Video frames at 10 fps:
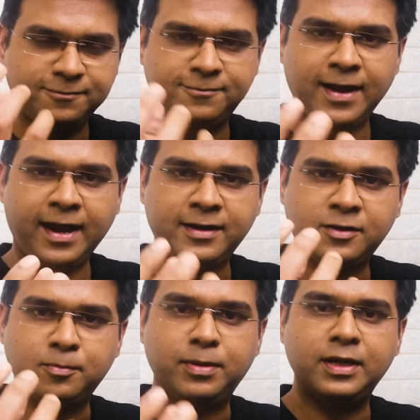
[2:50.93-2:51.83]

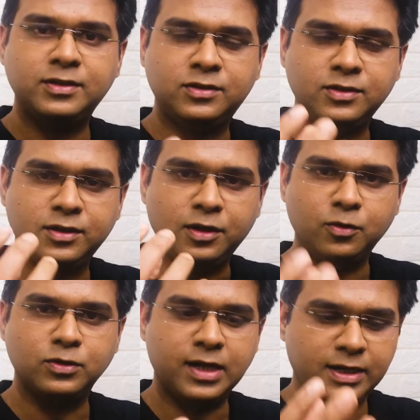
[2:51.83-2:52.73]
fact-based
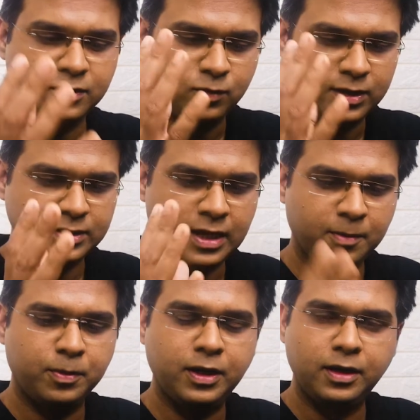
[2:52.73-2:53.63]
news. That is what is
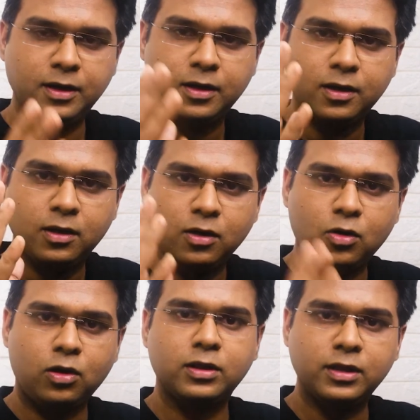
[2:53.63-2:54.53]
happening
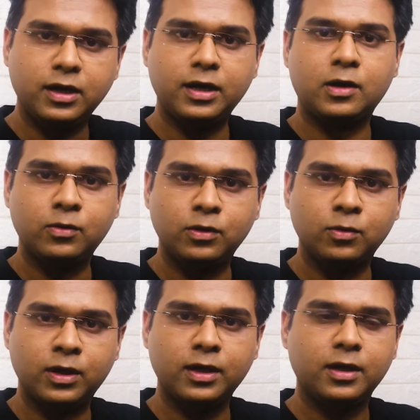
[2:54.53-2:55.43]
on the ground.
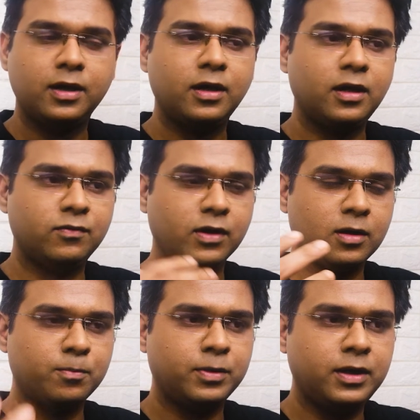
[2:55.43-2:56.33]
Okay, if a
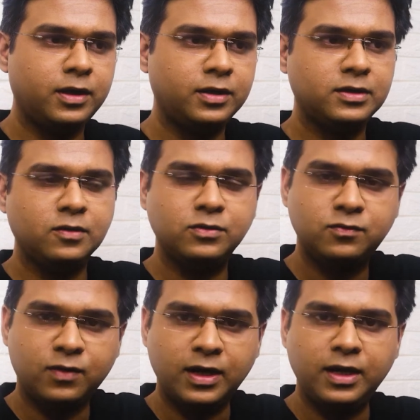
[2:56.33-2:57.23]
company receives
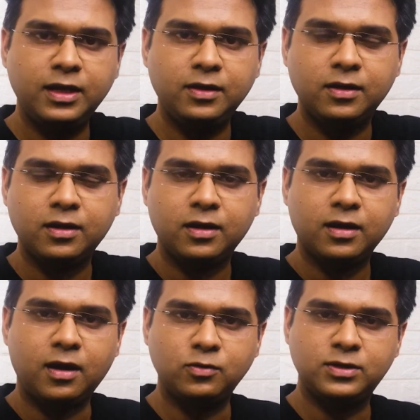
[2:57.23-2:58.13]
funding,
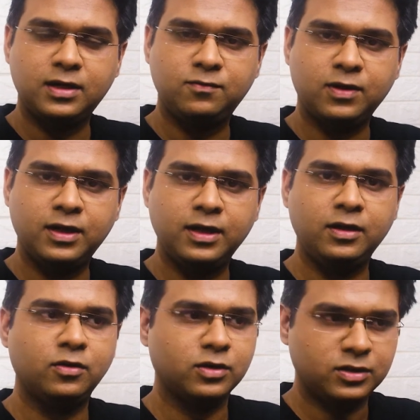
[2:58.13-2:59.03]
outside
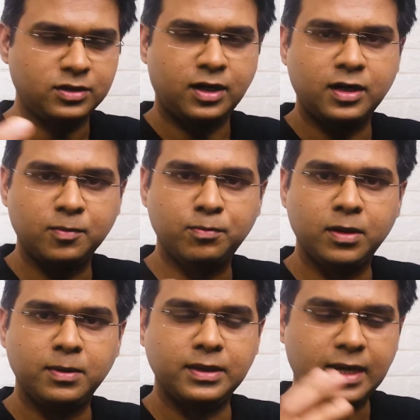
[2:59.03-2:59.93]
funding, or a startup
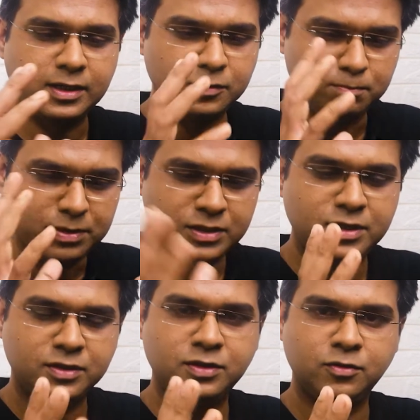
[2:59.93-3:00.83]
maybe, that's
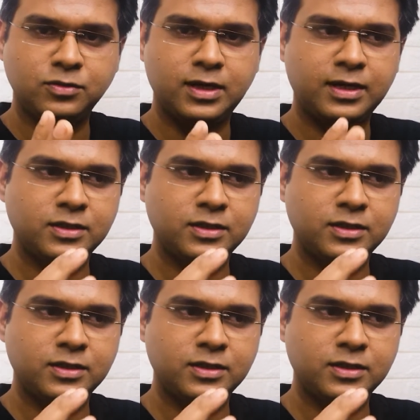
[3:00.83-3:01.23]
business news. That